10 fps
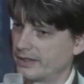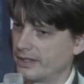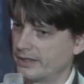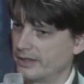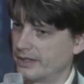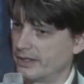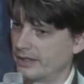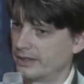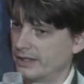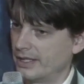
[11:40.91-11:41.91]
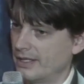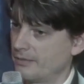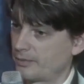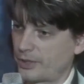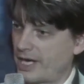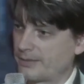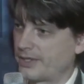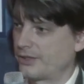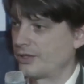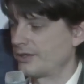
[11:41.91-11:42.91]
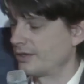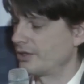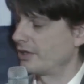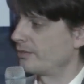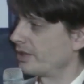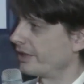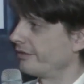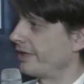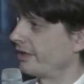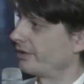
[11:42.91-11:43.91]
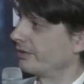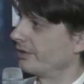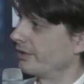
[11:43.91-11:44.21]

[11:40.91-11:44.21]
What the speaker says: And perhaps that's just the sheer market value.